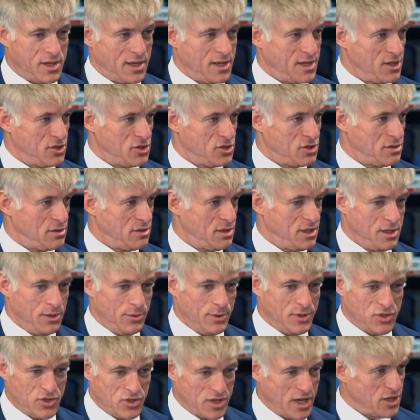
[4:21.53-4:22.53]
like a you
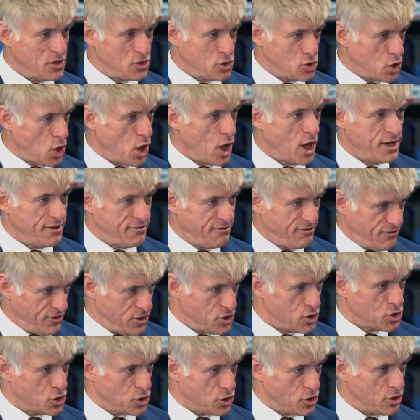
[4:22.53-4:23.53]
know a Saint John
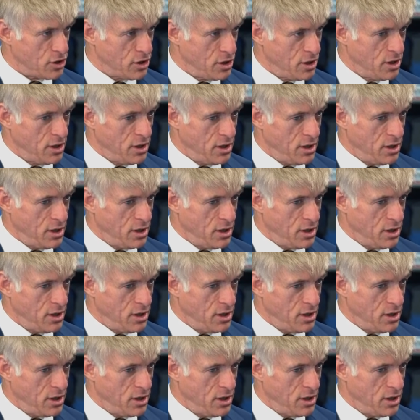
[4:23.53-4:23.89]
Fisher,